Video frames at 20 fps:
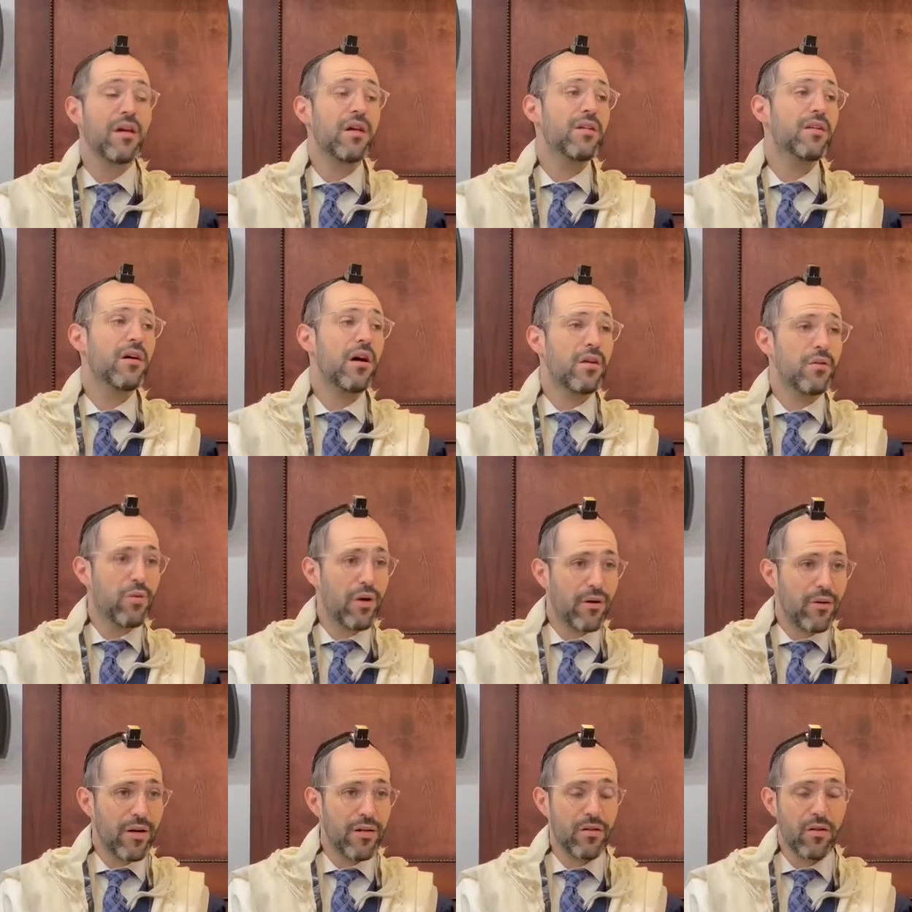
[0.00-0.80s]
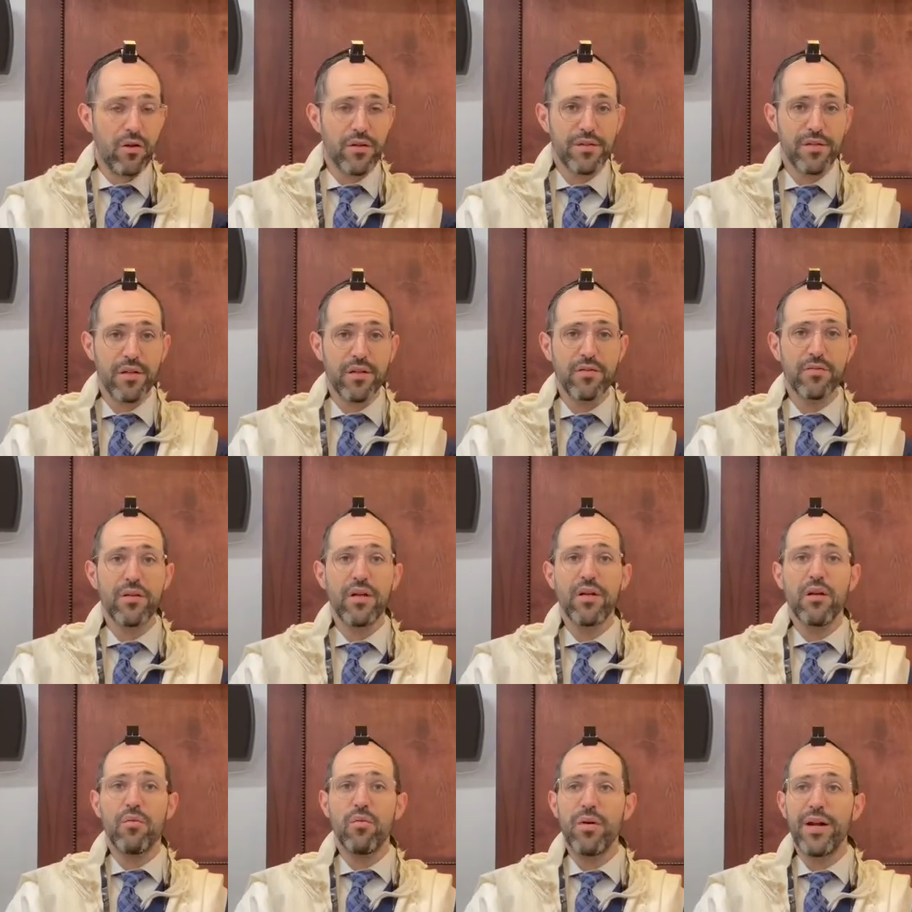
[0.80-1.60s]
The other way around also.
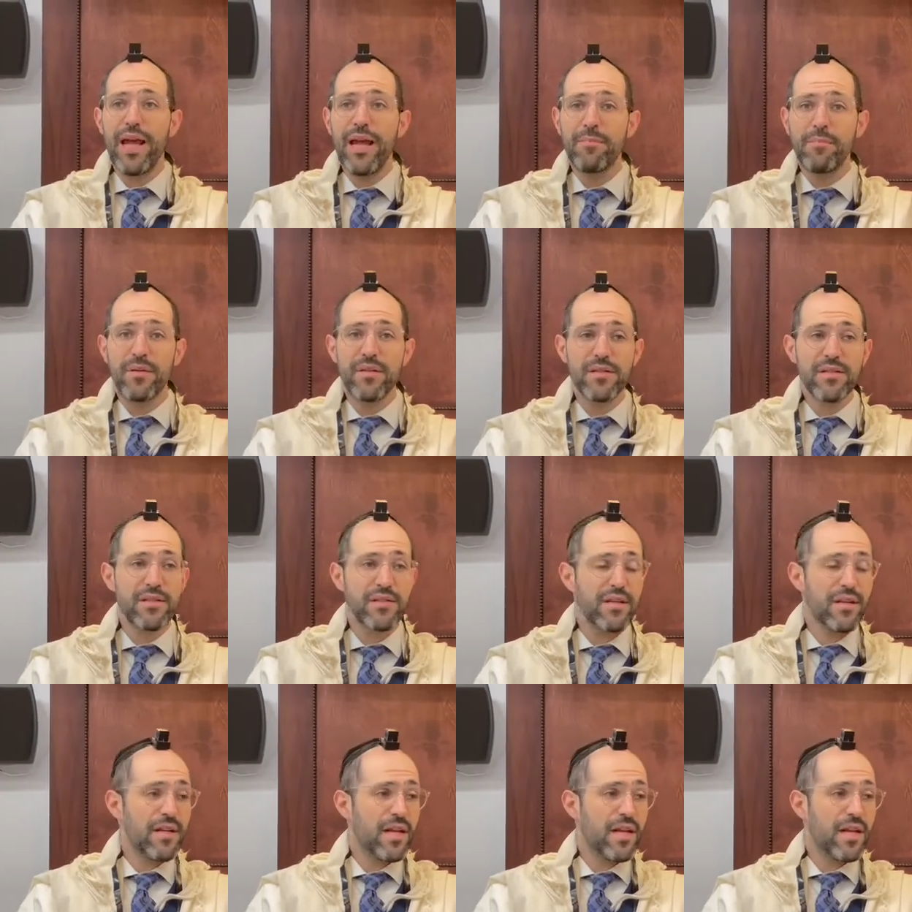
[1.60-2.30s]
What happens